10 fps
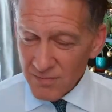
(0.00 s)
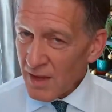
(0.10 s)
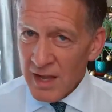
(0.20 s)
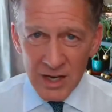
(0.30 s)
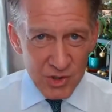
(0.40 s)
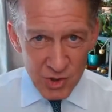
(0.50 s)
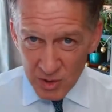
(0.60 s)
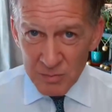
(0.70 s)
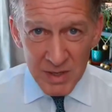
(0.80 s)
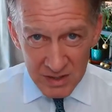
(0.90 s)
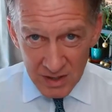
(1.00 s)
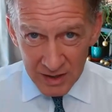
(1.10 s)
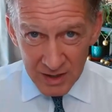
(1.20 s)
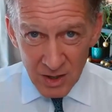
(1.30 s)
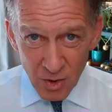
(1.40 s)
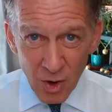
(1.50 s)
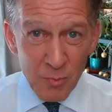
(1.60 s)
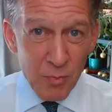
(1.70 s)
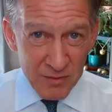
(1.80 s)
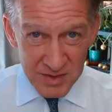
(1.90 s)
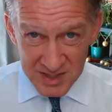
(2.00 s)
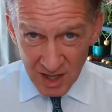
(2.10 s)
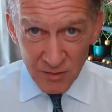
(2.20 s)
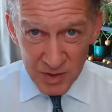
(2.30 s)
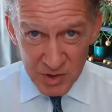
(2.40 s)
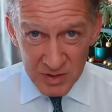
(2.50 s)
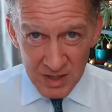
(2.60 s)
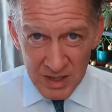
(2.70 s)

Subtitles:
And it shouldn't be done on breakfast television,